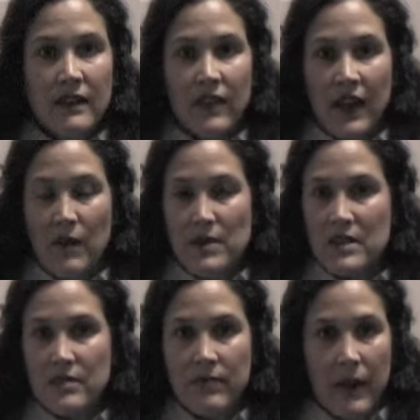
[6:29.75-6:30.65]
then I
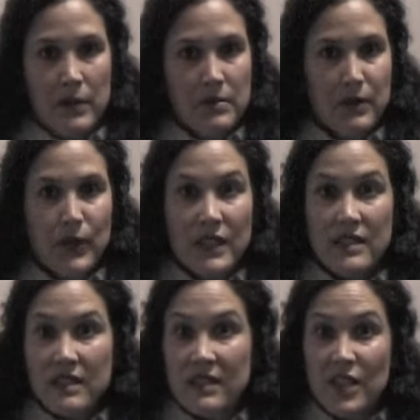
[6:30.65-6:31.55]
was able to be really
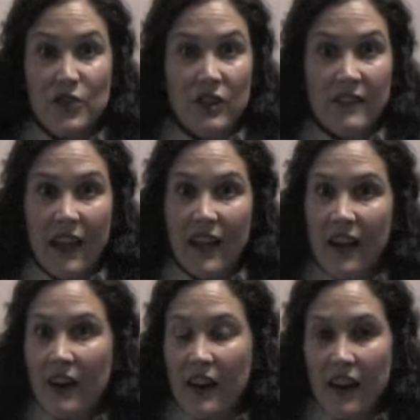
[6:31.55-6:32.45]
successful in that
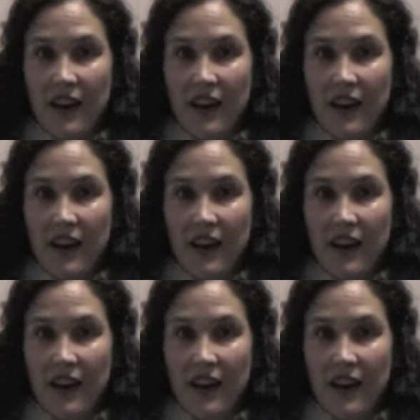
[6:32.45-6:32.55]
area,